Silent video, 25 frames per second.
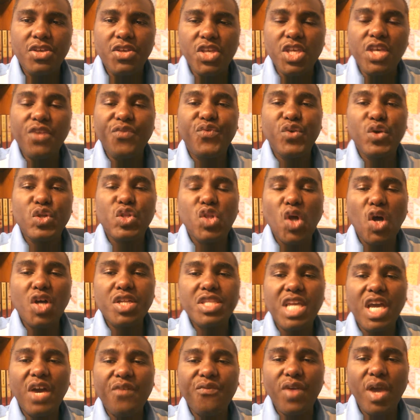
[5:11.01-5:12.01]
if you
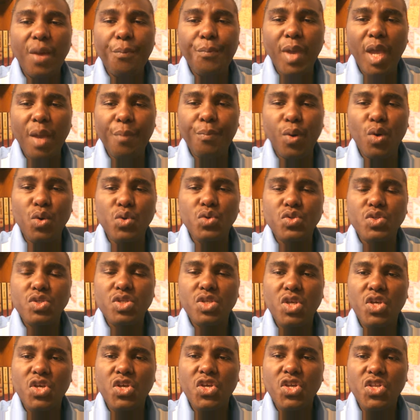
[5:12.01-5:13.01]
don't have a purpose,
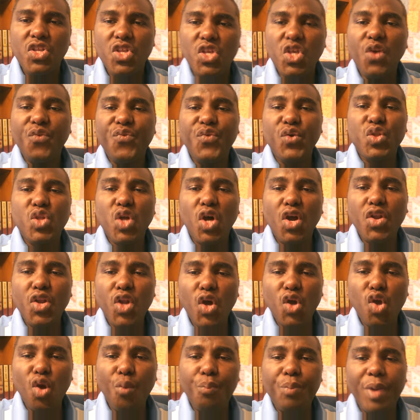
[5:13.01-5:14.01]
if you don't
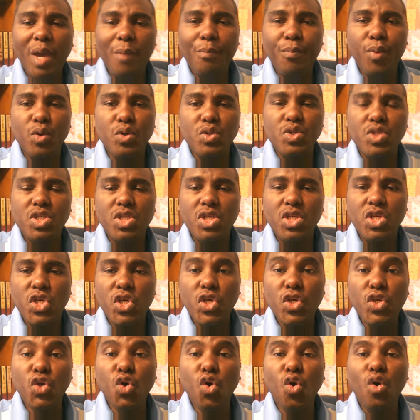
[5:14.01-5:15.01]
know your purpose,
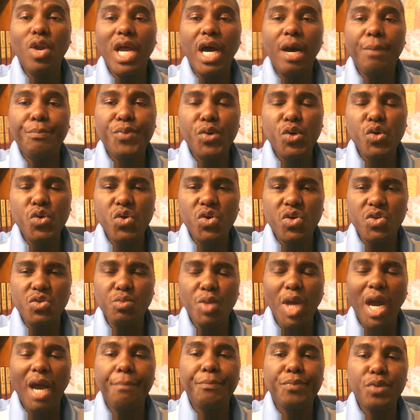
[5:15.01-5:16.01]
you will
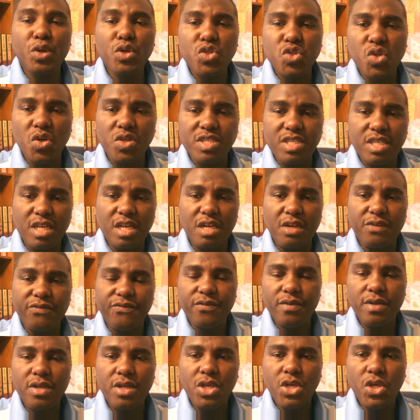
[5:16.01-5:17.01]
abuse
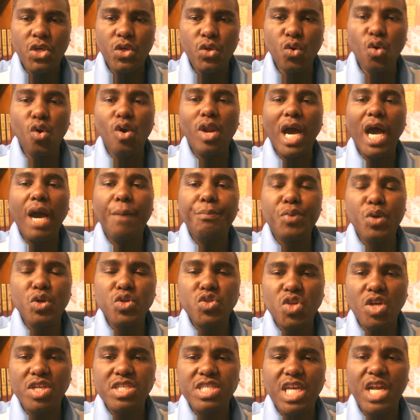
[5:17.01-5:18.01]
yourself. You will
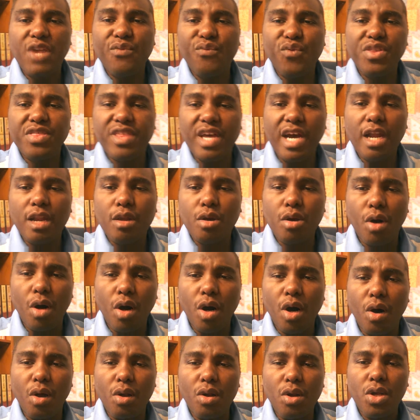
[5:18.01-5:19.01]
abuse yourself with
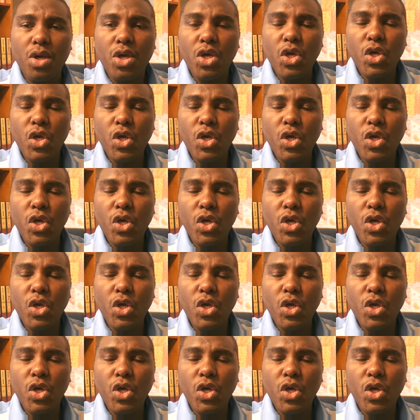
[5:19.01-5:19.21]
alcohol.